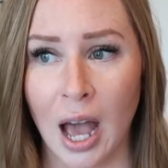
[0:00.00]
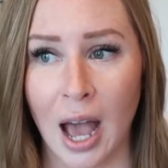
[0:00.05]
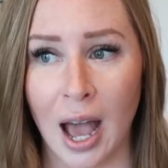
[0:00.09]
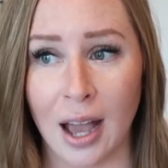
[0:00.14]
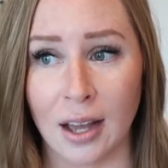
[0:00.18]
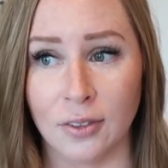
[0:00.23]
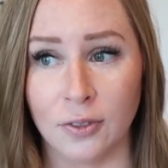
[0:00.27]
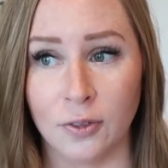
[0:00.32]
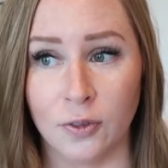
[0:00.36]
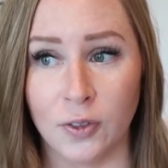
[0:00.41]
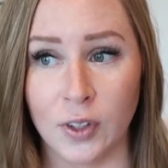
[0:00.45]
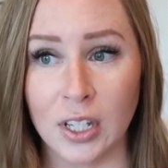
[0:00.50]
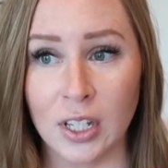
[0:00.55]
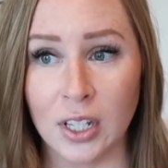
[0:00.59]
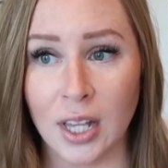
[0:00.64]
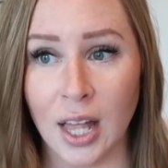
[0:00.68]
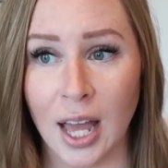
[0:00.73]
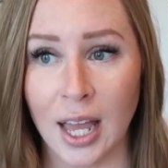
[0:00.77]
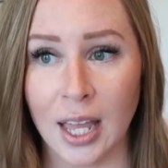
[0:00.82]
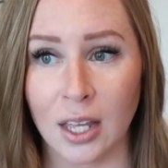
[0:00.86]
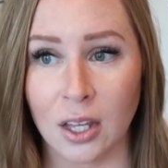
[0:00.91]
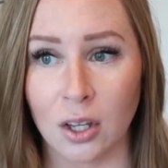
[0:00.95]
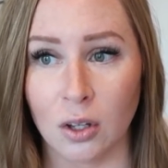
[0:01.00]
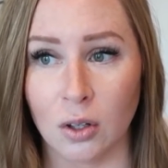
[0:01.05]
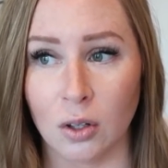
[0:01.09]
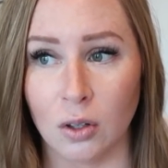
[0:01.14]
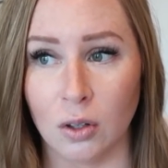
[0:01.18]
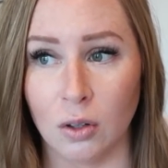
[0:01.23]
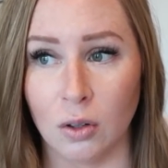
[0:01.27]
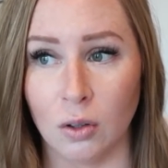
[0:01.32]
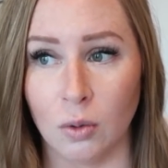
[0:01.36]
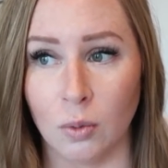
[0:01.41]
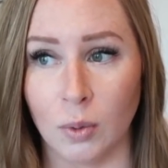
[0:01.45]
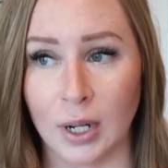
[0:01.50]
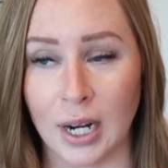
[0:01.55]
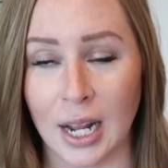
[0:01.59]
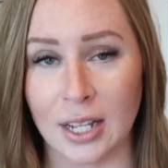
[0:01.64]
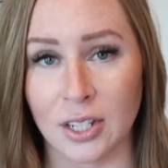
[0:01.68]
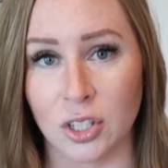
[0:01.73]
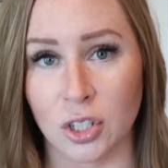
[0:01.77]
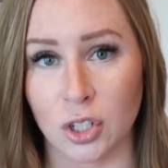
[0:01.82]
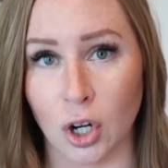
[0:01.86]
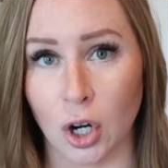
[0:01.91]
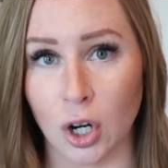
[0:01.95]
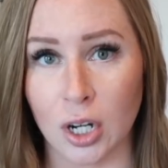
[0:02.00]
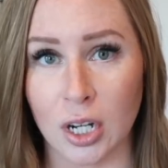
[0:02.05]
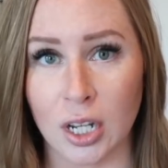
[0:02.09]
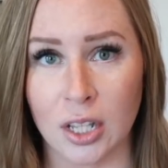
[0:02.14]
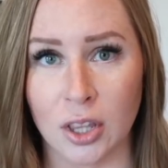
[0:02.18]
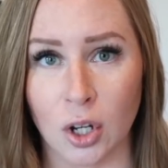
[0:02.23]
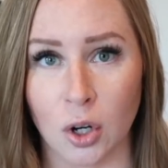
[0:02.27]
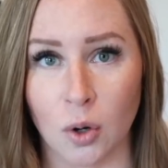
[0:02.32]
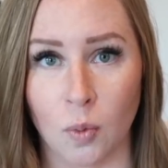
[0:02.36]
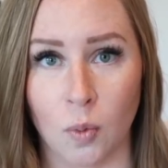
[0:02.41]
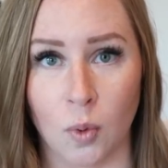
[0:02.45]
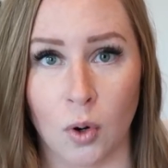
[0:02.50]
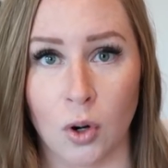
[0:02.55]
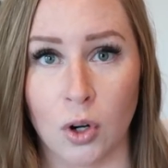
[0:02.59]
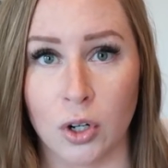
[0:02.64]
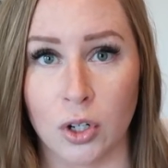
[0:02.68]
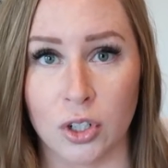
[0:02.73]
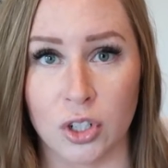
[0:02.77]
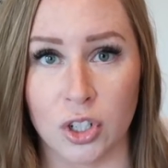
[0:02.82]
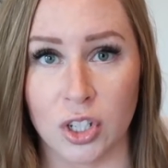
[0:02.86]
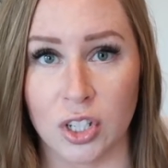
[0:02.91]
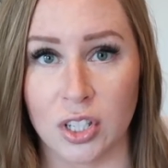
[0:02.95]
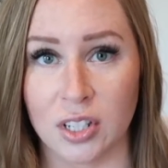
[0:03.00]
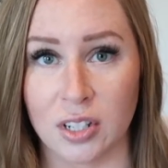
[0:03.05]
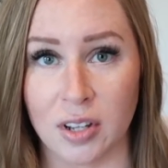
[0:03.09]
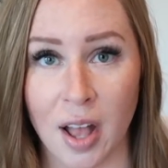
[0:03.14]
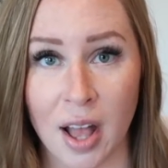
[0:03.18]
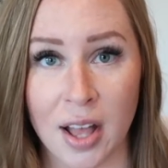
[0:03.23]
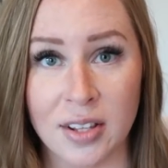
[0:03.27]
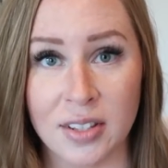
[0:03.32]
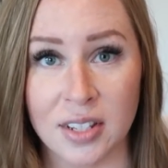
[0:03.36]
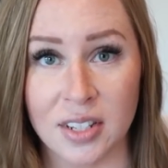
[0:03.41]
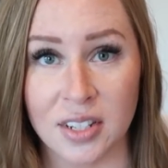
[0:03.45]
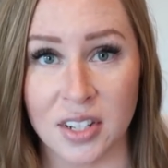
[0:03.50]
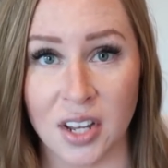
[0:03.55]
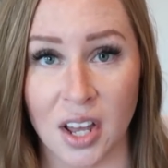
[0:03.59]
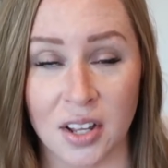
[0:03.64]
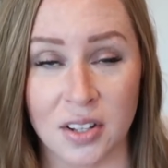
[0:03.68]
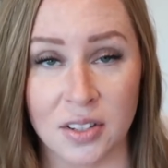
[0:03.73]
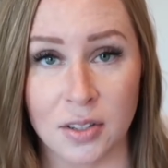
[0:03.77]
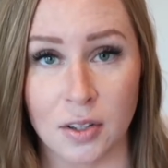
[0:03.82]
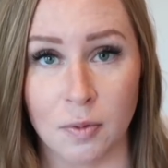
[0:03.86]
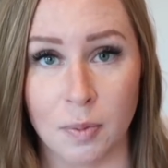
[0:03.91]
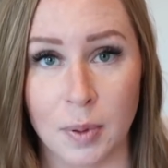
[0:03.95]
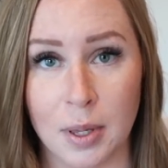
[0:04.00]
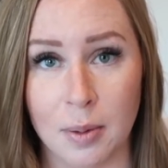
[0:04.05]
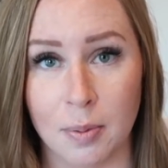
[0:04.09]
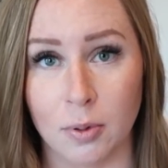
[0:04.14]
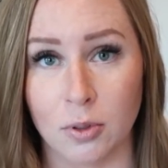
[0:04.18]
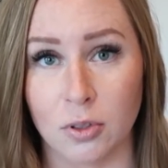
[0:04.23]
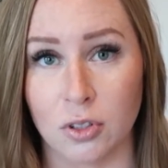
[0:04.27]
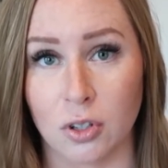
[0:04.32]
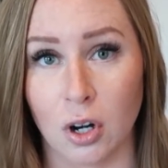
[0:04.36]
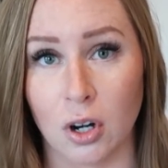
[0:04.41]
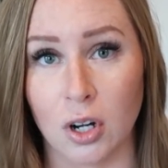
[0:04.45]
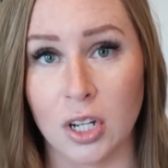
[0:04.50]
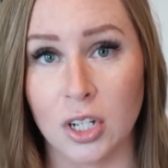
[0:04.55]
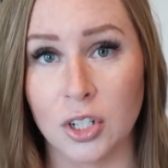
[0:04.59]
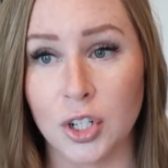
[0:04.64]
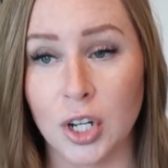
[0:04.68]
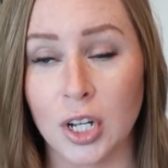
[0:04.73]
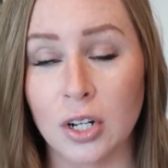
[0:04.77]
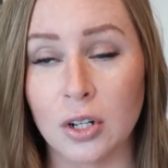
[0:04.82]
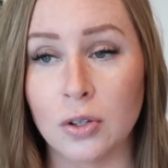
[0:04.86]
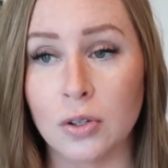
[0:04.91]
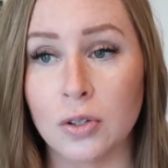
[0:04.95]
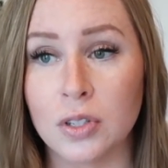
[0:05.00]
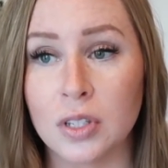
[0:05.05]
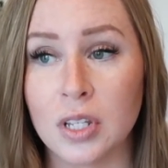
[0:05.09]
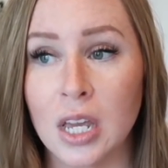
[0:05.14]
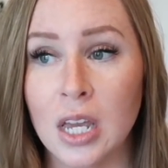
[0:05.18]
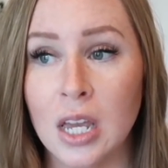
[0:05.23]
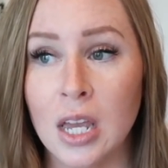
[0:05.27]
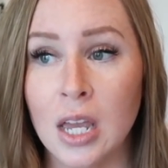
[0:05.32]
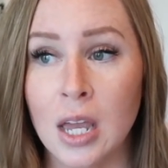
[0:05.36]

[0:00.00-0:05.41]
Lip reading: I feel like when I started, there weren't just tons and tons of people starting channels,